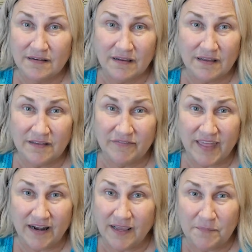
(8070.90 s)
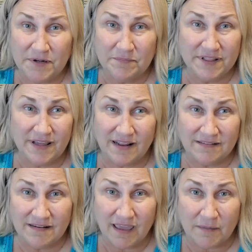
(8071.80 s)
uh, if that happened, but that
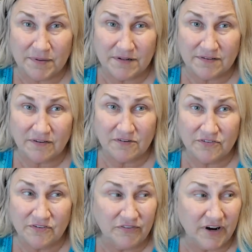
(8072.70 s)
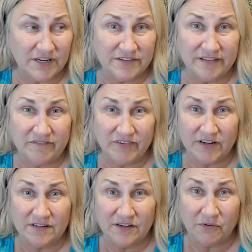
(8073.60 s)
hasn't happened. So, so far I just have
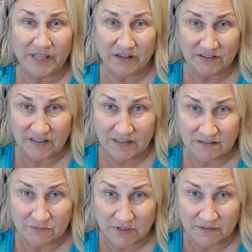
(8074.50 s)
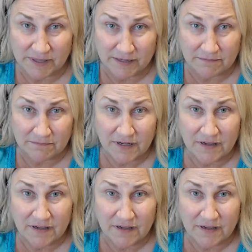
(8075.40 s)
fun going out to eat with a man.